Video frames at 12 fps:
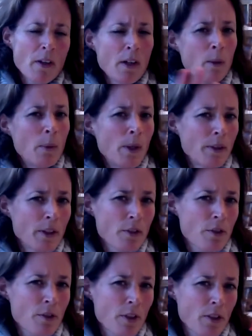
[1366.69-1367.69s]
oh, well,
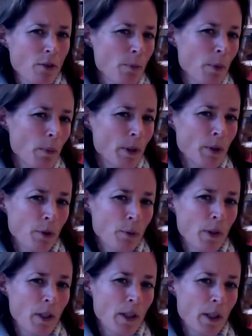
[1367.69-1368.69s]
that's probably not
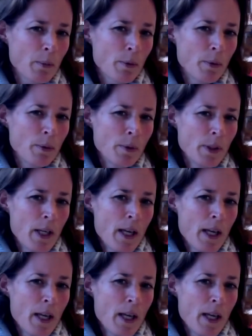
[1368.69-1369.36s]
reliable.